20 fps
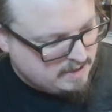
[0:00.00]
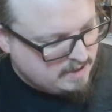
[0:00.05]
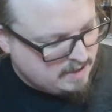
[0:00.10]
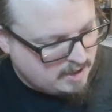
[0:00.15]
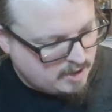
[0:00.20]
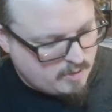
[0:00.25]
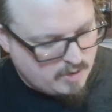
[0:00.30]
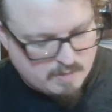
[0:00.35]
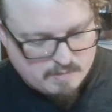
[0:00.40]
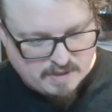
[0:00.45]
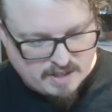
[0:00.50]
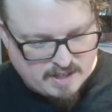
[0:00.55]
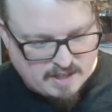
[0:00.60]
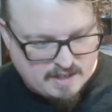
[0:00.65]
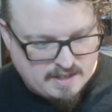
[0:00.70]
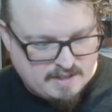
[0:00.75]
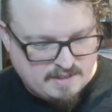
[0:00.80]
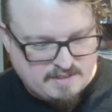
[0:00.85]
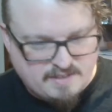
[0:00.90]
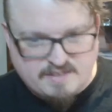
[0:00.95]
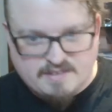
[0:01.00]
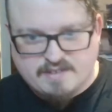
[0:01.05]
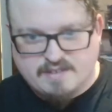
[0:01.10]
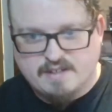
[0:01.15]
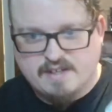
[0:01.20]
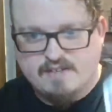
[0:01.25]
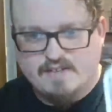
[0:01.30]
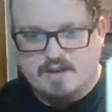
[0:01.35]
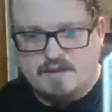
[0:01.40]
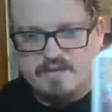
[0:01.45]
Equipment cards,
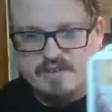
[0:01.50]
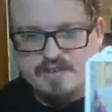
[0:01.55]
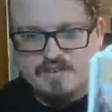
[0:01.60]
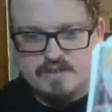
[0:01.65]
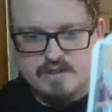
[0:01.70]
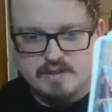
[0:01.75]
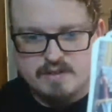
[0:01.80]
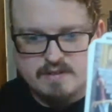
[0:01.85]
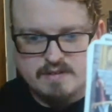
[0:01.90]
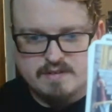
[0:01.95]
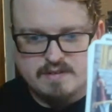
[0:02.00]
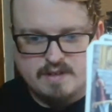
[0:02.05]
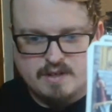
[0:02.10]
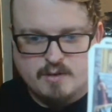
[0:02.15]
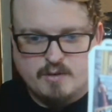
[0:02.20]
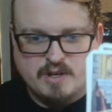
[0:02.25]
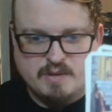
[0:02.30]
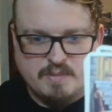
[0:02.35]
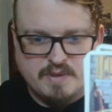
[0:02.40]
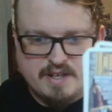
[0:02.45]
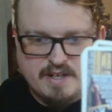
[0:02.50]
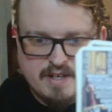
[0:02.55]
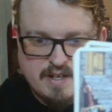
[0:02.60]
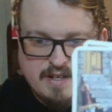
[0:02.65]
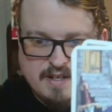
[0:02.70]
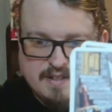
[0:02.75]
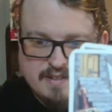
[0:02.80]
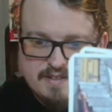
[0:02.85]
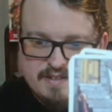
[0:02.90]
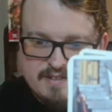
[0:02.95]
the original equipment
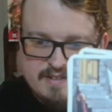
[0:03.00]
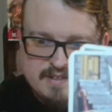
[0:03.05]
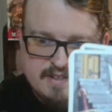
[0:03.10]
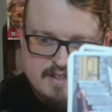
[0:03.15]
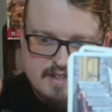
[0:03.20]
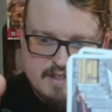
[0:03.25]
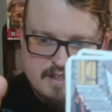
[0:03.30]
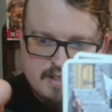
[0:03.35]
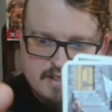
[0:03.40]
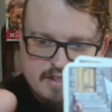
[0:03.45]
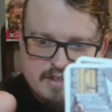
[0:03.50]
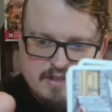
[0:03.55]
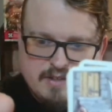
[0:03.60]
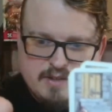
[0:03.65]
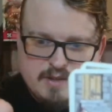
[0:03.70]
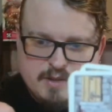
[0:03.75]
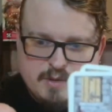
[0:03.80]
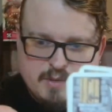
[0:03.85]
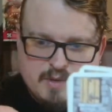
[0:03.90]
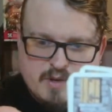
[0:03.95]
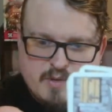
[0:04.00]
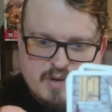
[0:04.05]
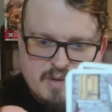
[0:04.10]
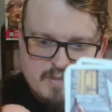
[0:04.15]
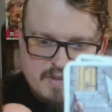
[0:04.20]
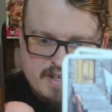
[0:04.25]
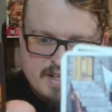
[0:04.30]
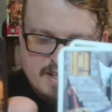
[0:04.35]
cards, new equipment